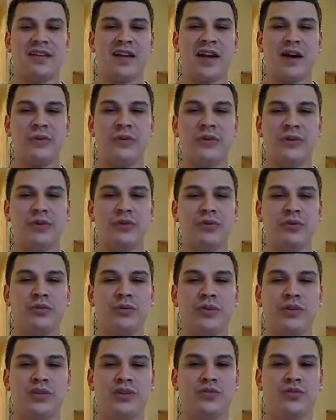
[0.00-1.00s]
not with you
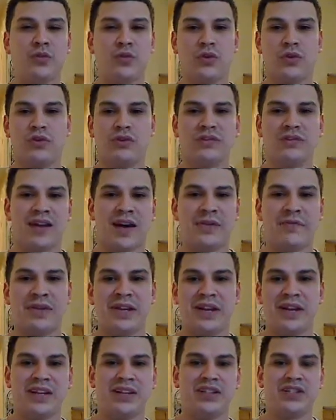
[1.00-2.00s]
in this world
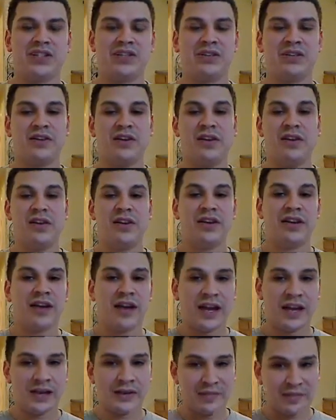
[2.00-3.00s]
domination
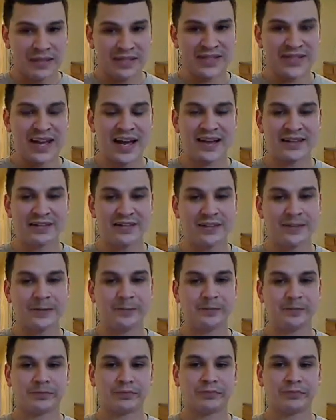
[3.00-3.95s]
kind of mentality."